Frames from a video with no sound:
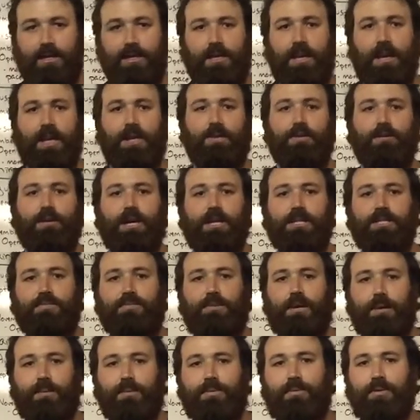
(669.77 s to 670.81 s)
and Ken, you guys are
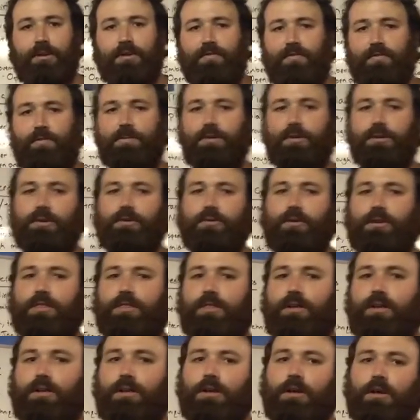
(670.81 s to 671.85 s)
probably pretty familiar
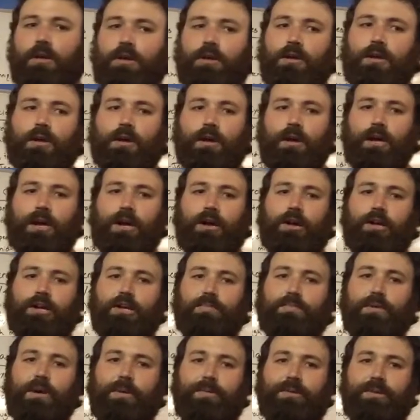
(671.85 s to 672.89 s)
with it. Eric,
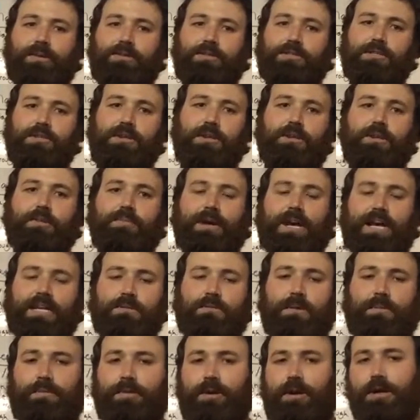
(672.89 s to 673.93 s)
you probably use it on your
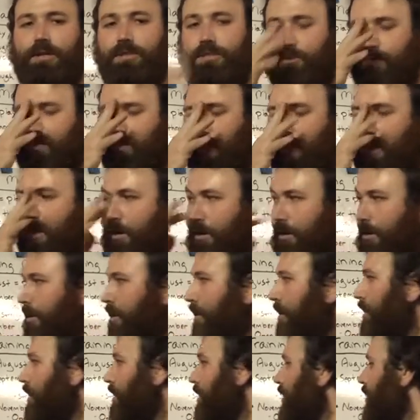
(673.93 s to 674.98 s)
basketball players as
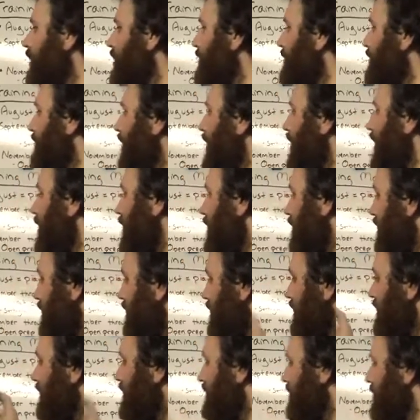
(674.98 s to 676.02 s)
well. But
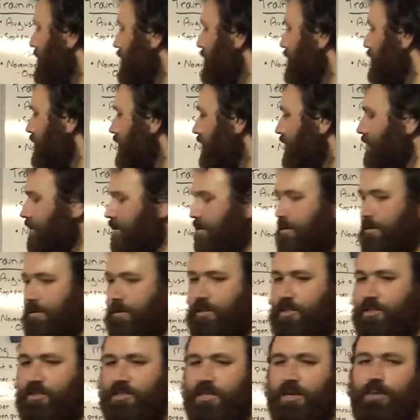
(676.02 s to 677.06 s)

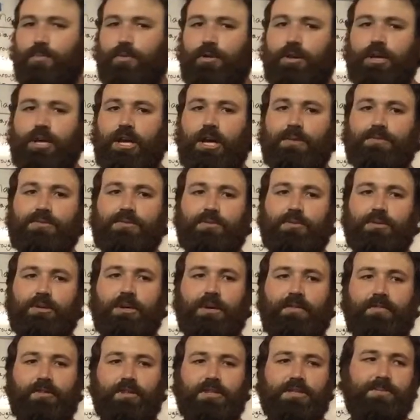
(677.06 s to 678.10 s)
the stim really helps with
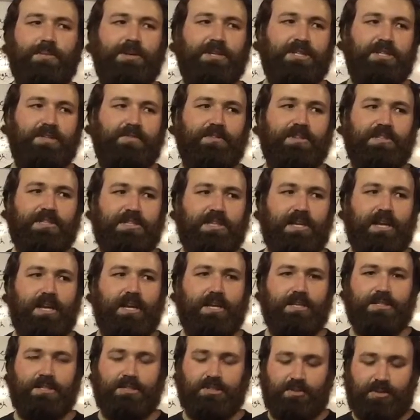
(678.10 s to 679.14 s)
recovery. There's a bunch of different
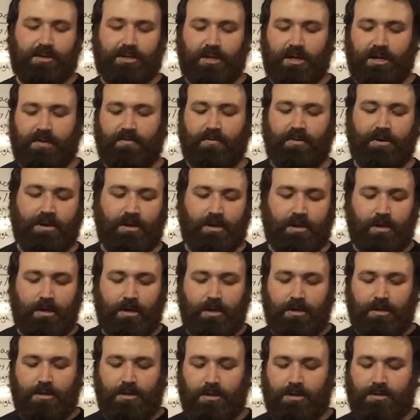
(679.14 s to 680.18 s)
settings. There's recovery,
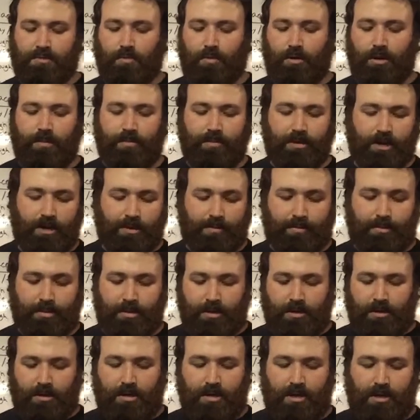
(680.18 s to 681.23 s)
there's warm-up,
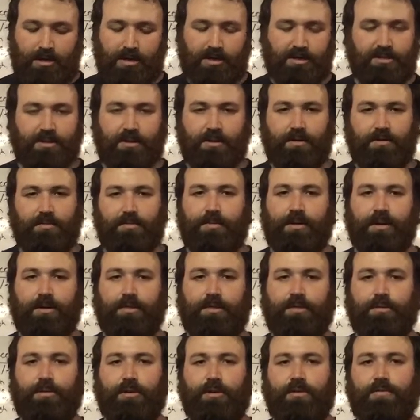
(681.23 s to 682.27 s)
there's about
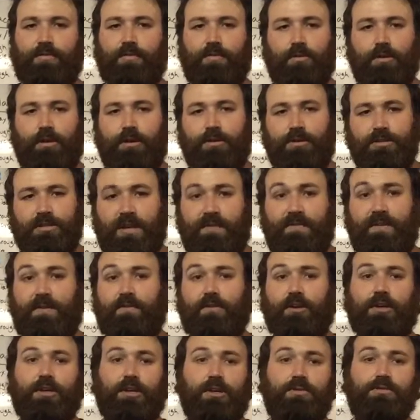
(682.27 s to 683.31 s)
3 or 4 others. I've
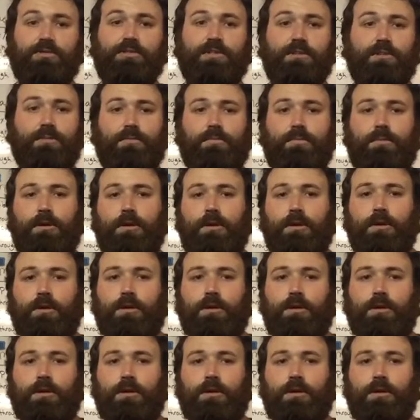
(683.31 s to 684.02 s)
never used them